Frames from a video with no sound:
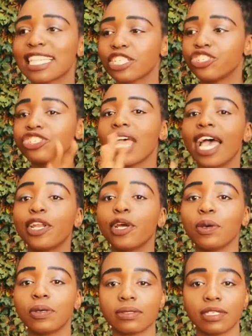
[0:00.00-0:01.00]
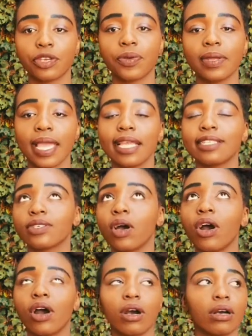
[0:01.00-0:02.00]
The shadows it creates
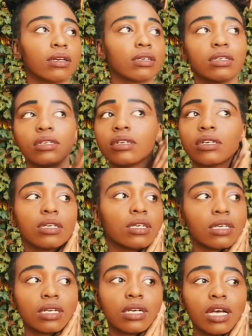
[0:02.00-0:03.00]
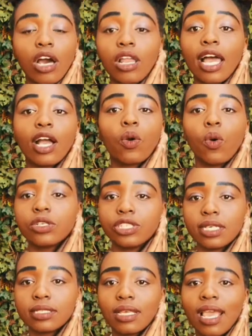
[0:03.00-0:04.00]
are like
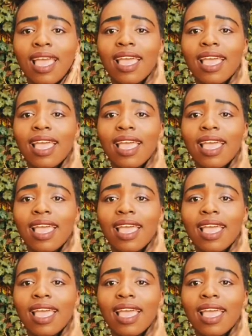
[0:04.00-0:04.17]
gorgeous.